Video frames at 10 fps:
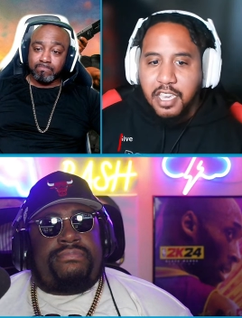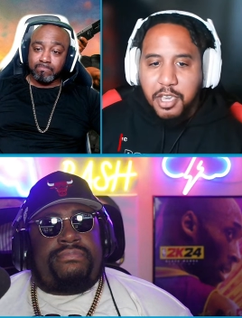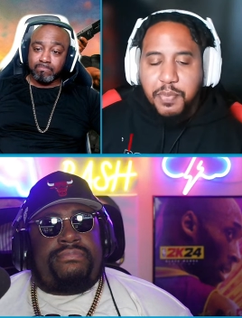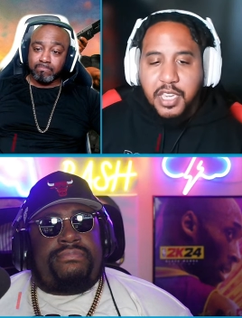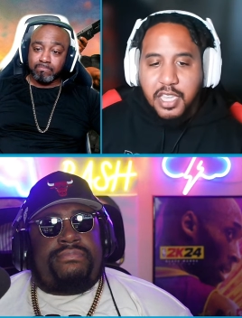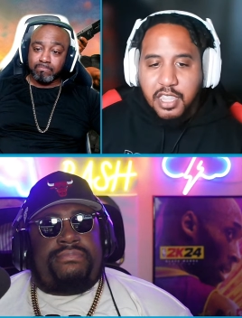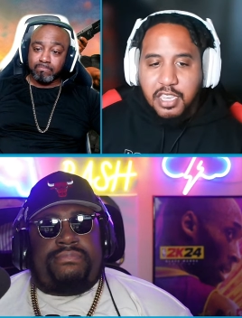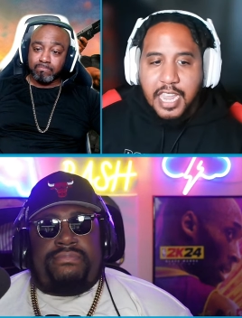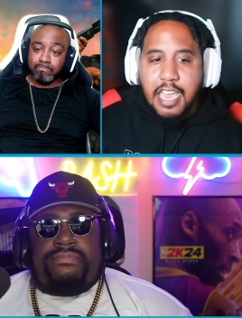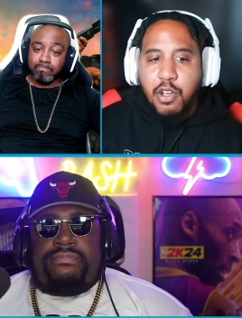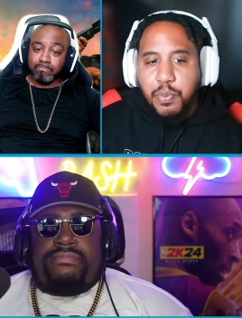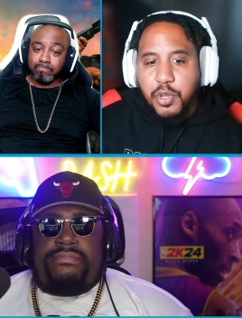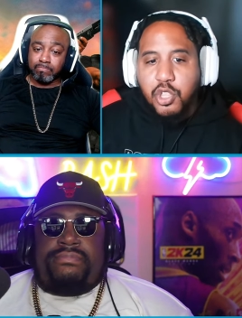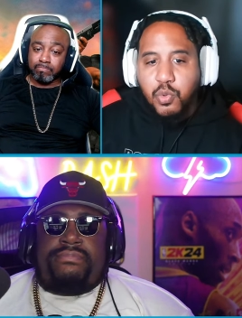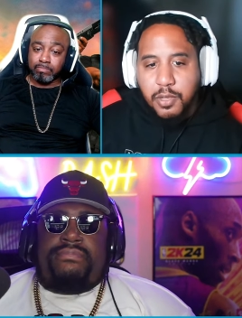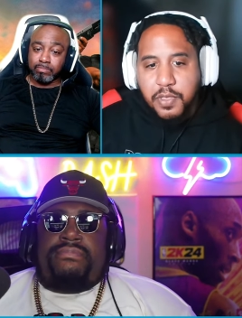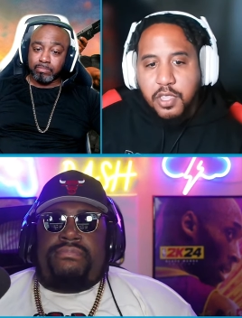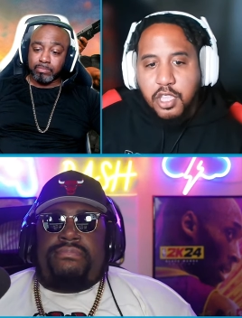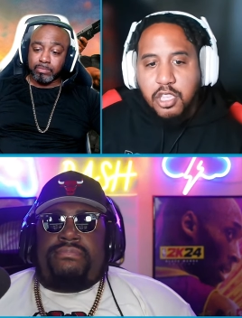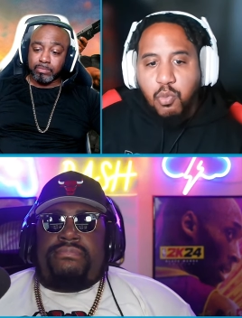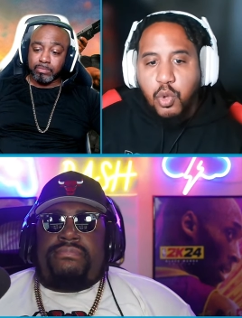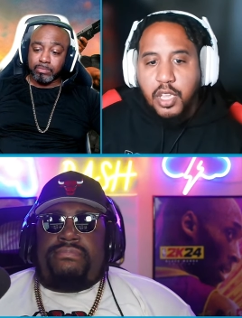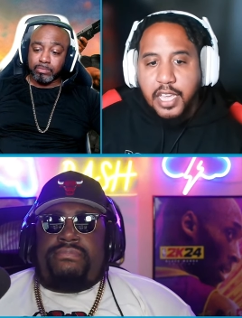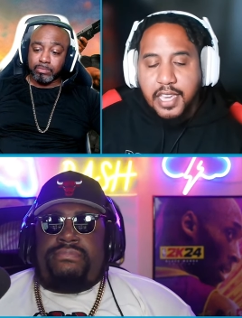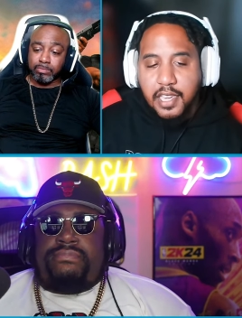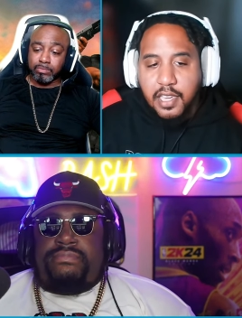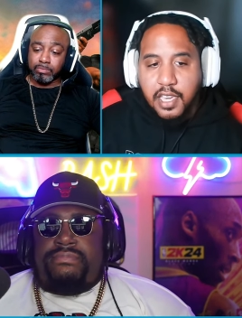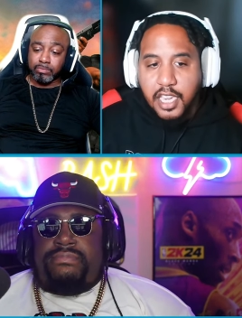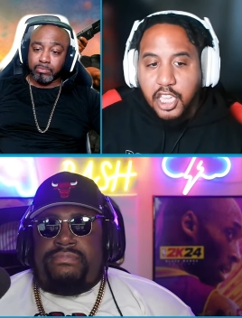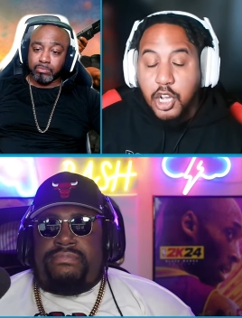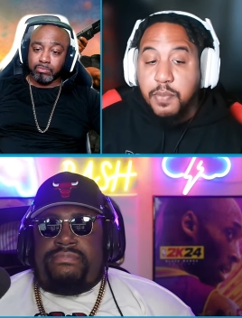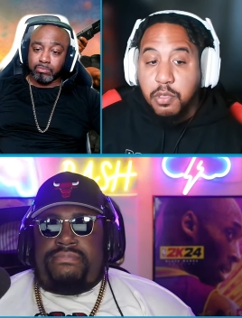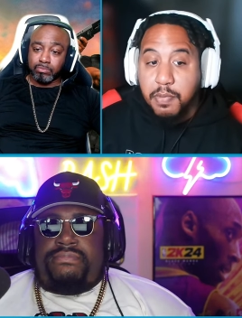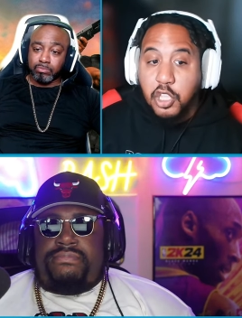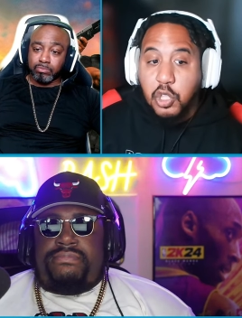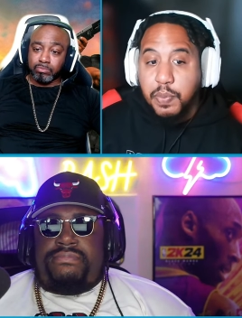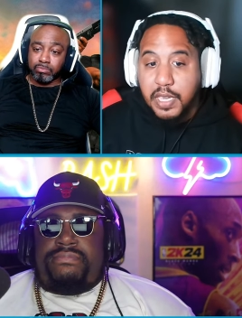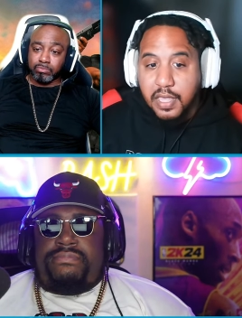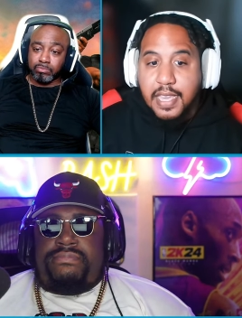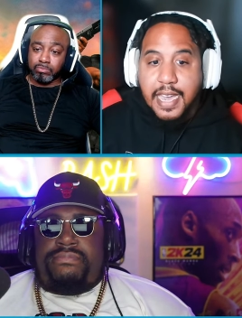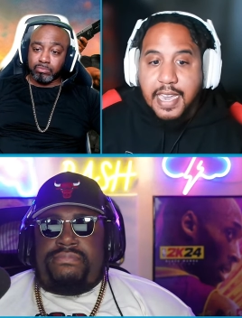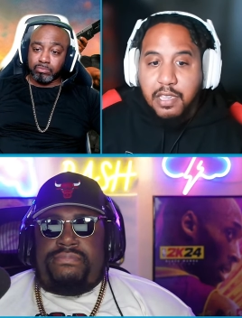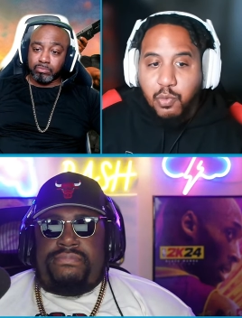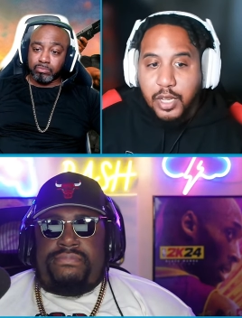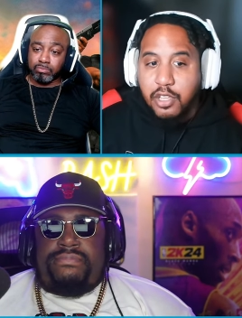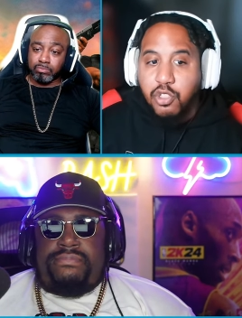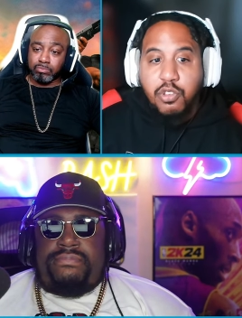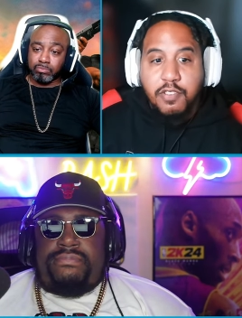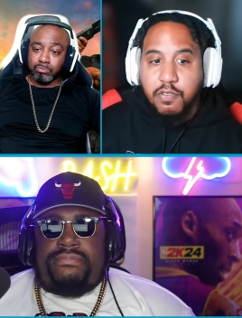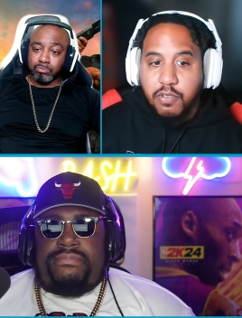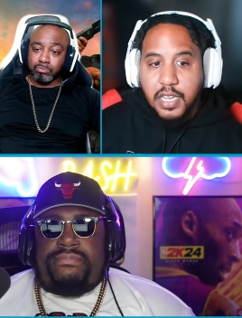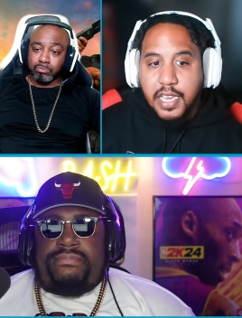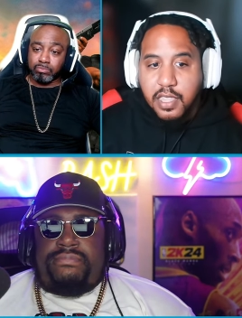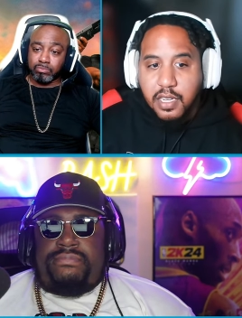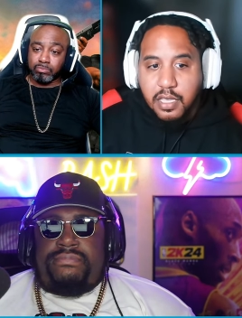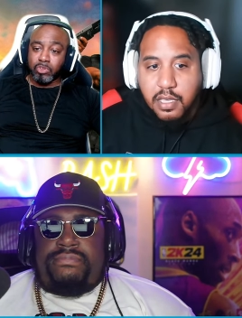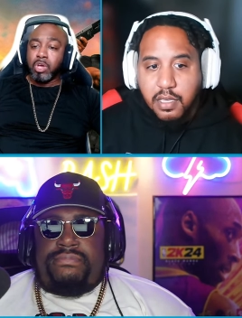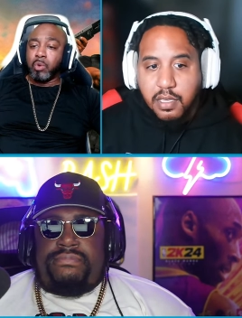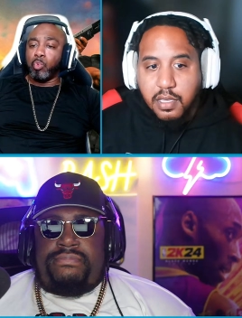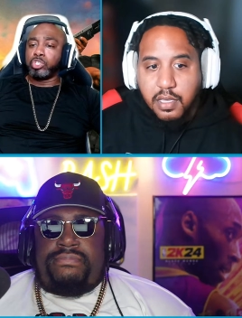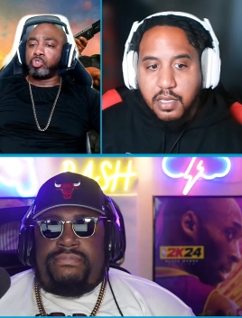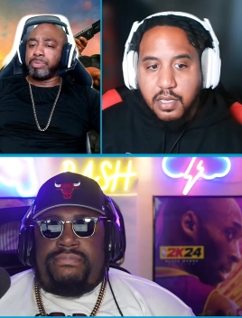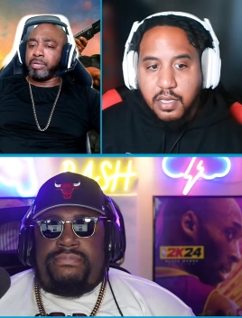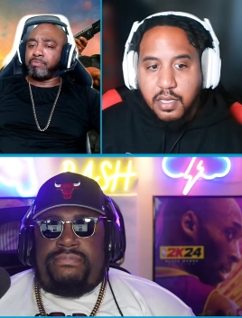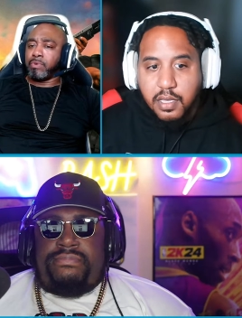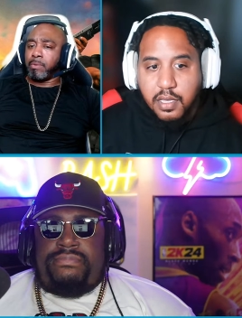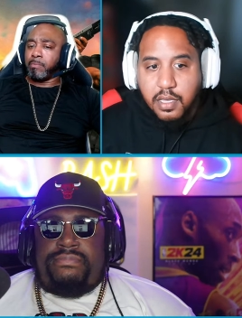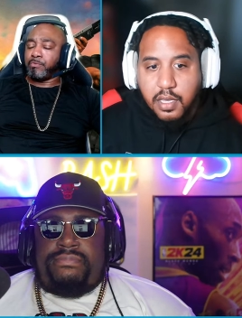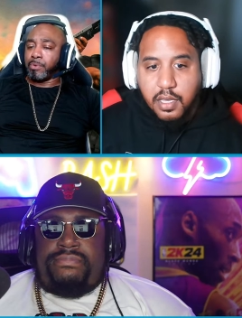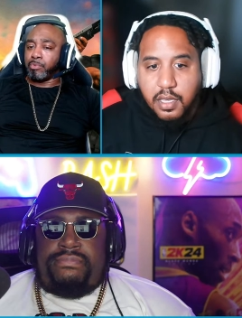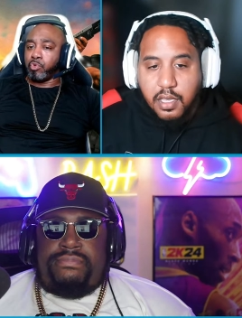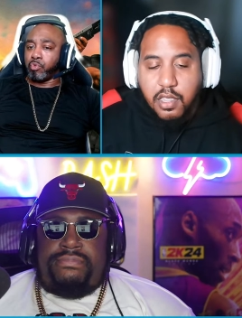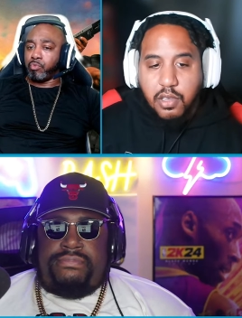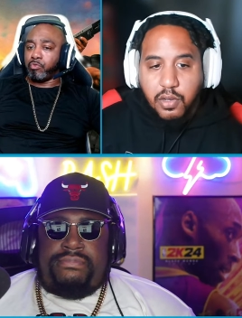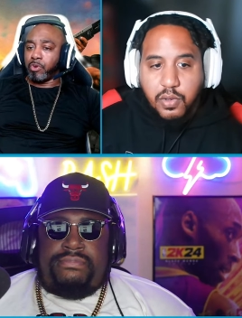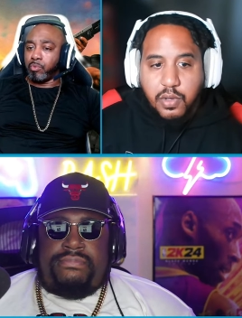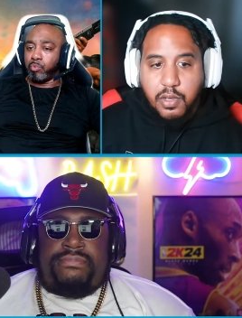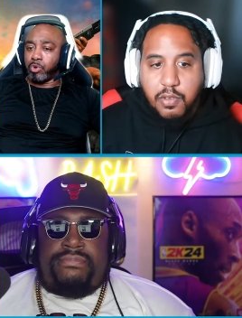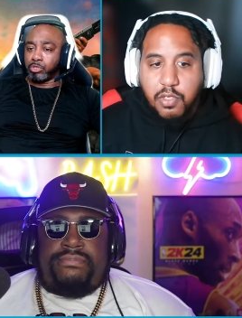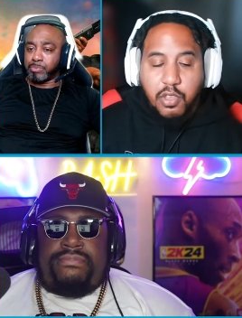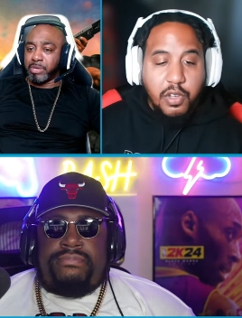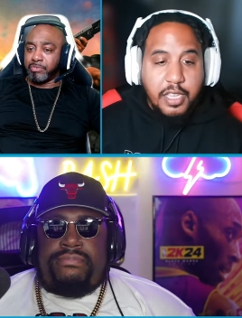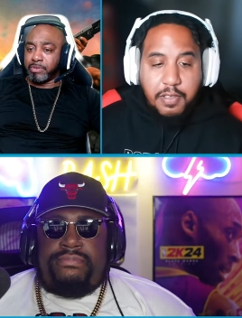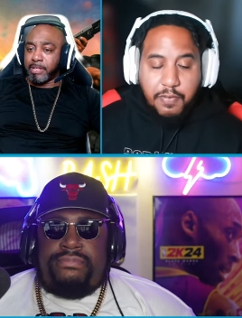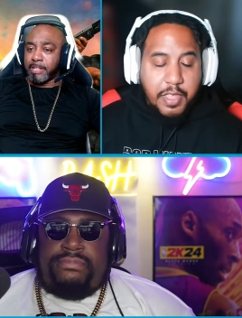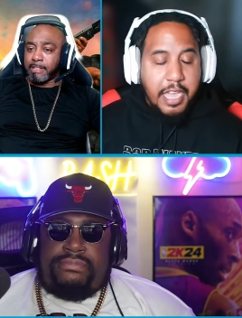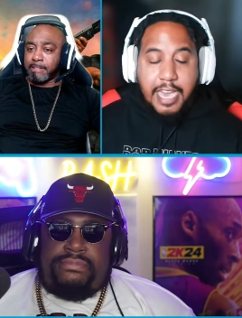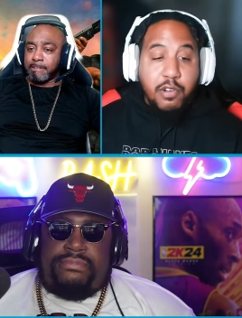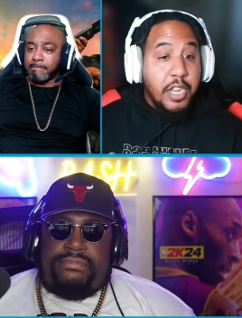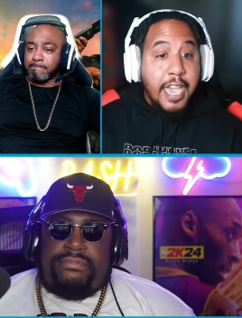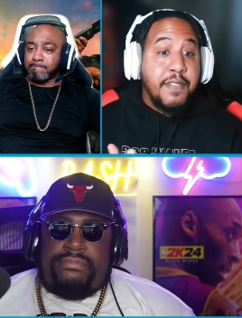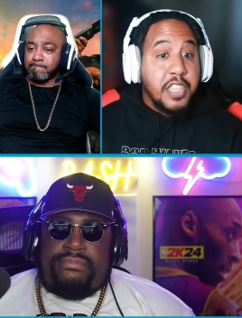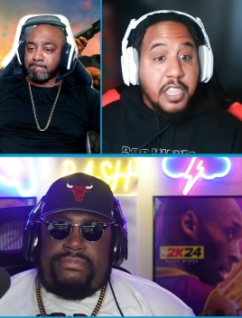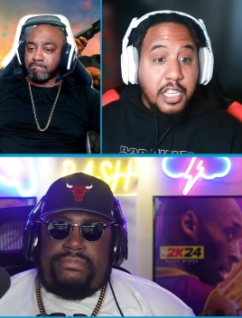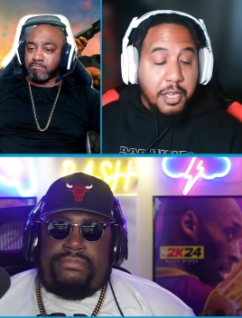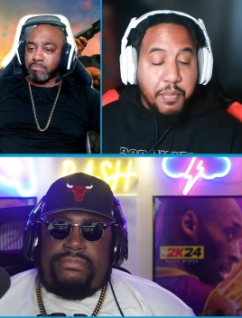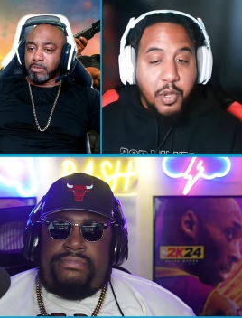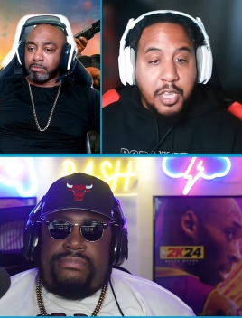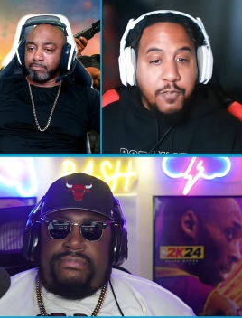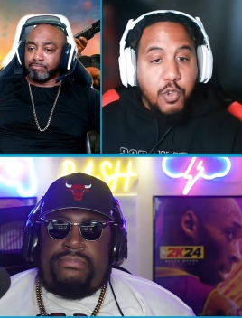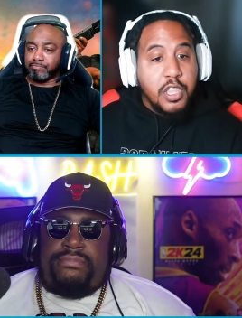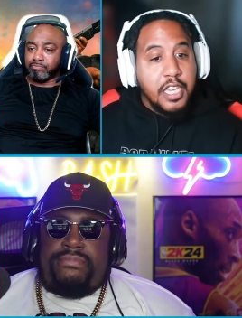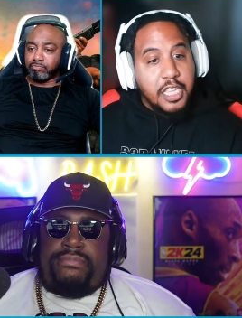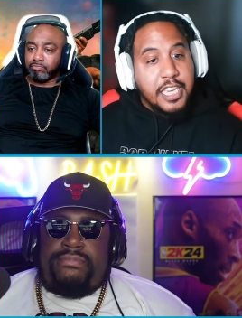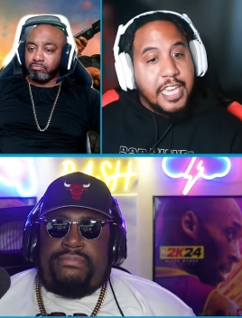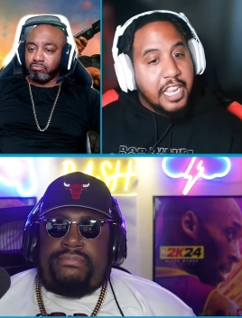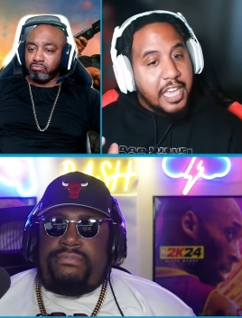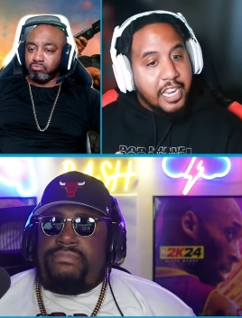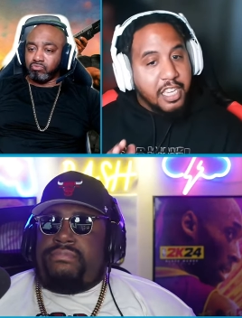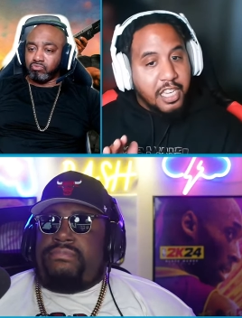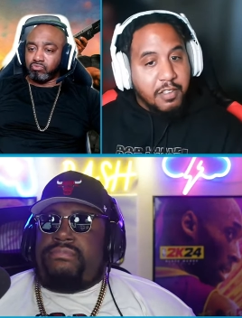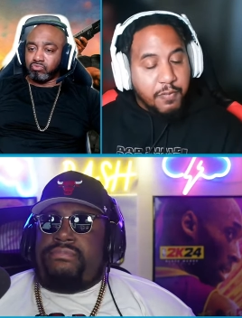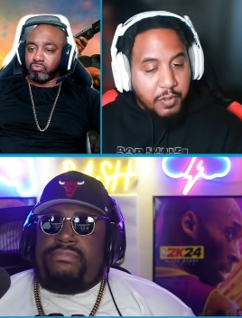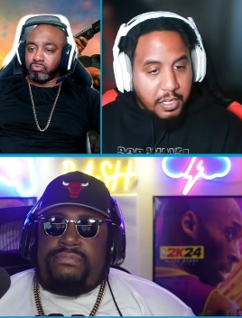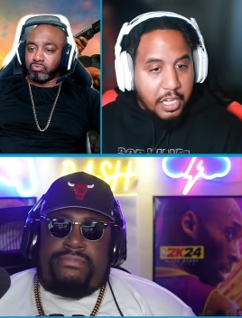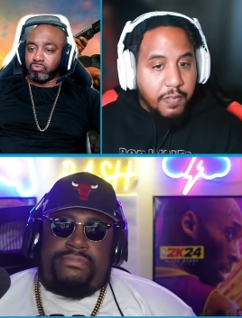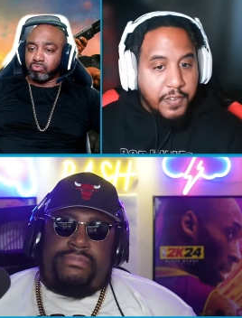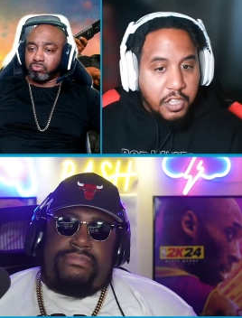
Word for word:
Speaker 1: of, because now it puts you in a position where like it almost makes you pick a side without you even realizing it.
Speaker 2: What you mean from from who?
Speaker 1: So Will Smith. So like I don't, I haven't seen it, but if you're saying he got a lot of guest